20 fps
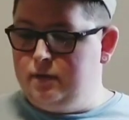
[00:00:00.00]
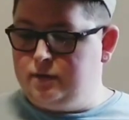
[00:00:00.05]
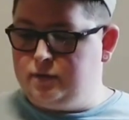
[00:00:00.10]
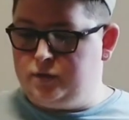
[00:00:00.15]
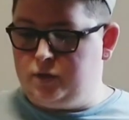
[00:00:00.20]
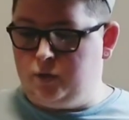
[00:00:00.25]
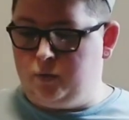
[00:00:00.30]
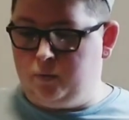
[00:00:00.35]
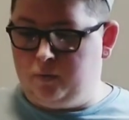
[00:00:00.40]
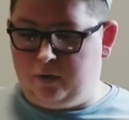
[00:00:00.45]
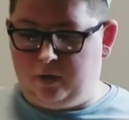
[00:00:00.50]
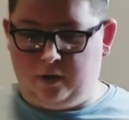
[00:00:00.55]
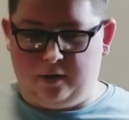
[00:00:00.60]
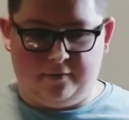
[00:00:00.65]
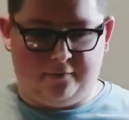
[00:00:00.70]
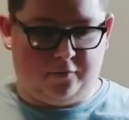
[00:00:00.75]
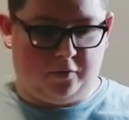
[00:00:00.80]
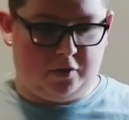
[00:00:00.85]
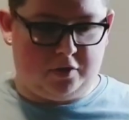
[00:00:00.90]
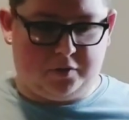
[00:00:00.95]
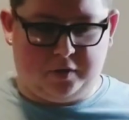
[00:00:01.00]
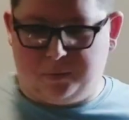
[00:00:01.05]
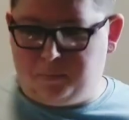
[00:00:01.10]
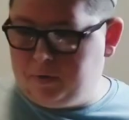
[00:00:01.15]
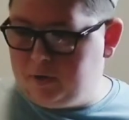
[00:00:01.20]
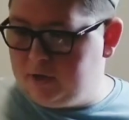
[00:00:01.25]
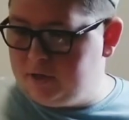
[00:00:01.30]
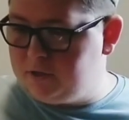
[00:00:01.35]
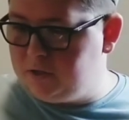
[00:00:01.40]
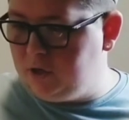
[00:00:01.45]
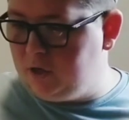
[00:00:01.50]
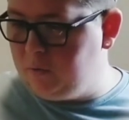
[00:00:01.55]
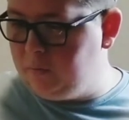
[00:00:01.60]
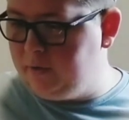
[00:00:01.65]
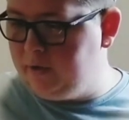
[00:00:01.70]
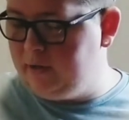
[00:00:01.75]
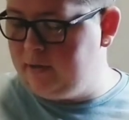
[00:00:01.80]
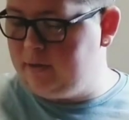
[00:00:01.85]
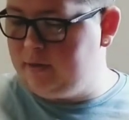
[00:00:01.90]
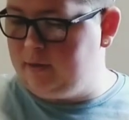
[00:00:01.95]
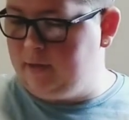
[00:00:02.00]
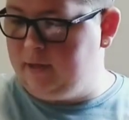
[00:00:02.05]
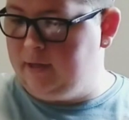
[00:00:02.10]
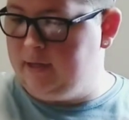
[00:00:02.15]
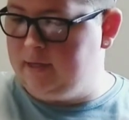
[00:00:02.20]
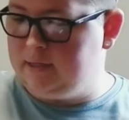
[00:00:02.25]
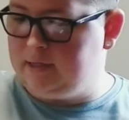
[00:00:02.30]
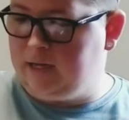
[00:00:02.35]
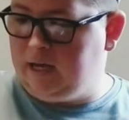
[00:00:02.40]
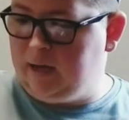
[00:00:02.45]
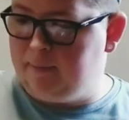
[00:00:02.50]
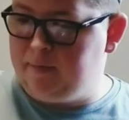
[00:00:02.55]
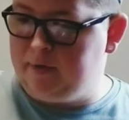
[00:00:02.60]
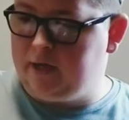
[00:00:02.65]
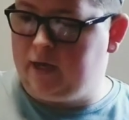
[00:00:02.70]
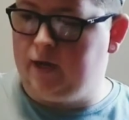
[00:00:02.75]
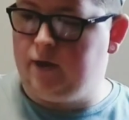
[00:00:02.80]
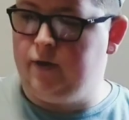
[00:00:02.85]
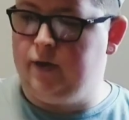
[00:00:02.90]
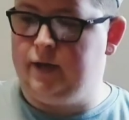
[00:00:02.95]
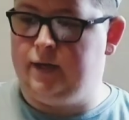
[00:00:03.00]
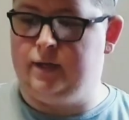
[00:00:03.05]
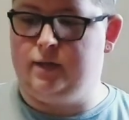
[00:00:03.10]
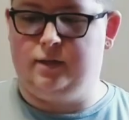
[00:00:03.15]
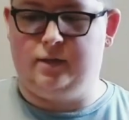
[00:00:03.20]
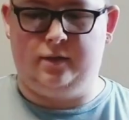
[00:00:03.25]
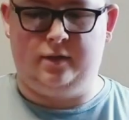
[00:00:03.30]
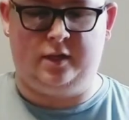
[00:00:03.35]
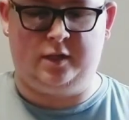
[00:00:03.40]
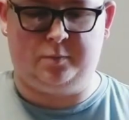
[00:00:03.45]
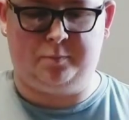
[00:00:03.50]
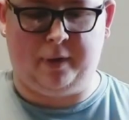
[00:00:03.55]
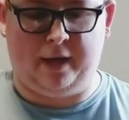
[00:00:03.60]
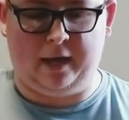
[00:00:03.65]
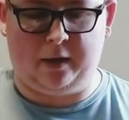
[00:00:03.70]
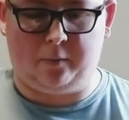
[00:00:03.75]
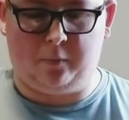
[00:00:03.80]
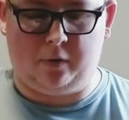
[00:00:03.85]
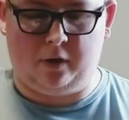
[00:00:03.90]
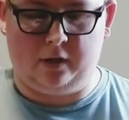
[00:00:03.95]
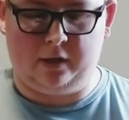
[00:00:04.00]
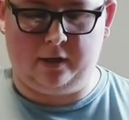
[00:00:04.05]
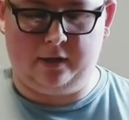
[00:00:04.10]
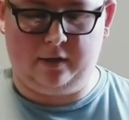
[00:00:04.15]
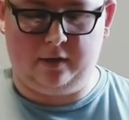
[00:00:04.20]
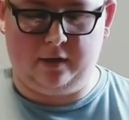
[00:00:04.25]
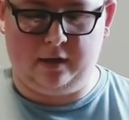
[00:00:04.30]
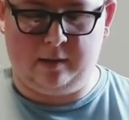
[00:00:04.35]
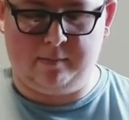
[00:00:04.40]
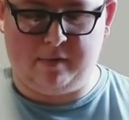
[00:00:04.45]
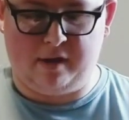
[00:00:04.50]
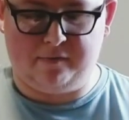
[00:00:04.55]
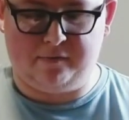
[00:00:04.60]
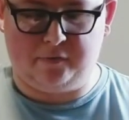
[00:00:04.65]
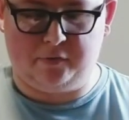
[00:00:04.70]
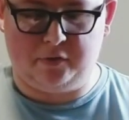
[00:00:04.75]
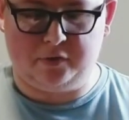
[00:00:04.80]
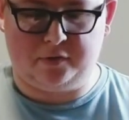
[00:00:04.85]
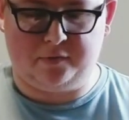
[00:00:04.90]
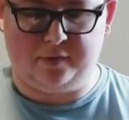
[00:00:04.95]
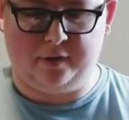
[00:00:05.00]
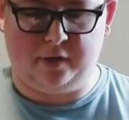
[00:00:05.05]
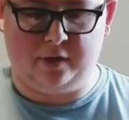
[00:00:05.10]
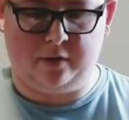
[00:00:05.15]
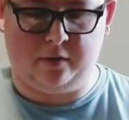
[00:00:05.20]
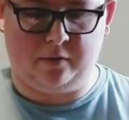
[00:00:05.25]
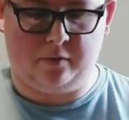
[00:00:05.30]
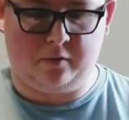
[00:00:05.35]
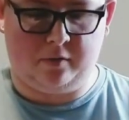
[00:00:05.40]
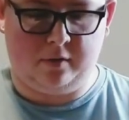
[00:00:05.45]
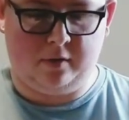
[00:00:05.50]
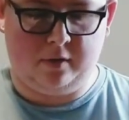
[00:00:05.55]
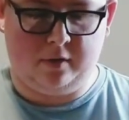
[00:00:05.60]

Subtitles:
So first thing we're going to start with is I've been carrying this back wallet in my first video.